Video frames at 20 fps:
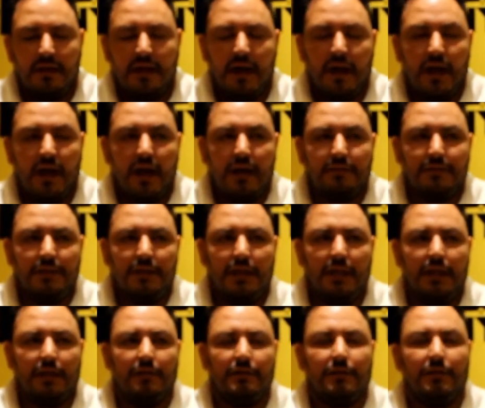Yeah, actually
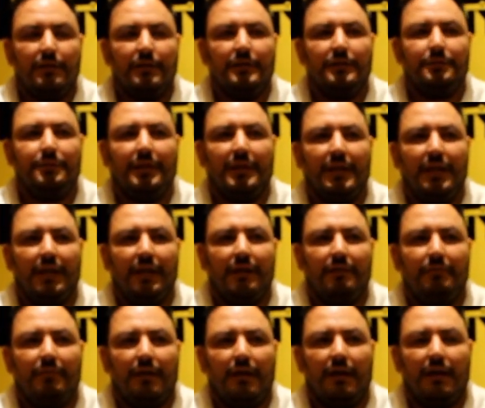Algodones
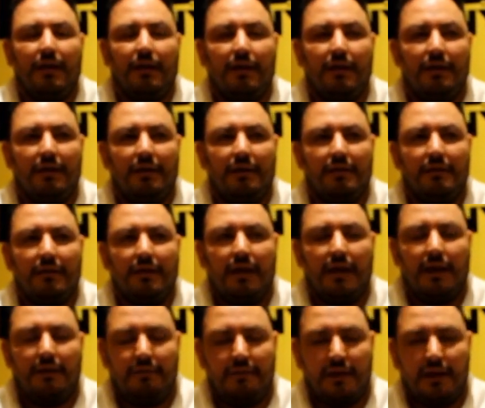became a
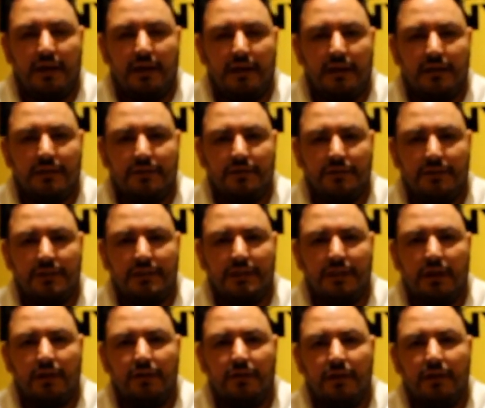tourist
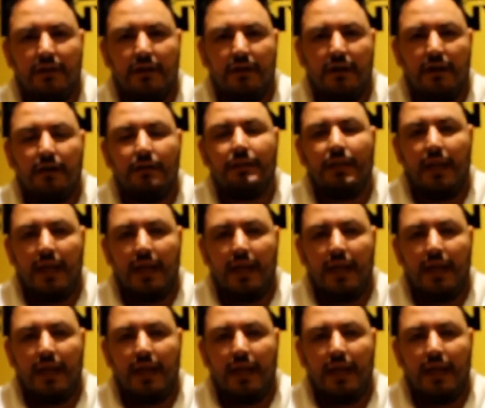town on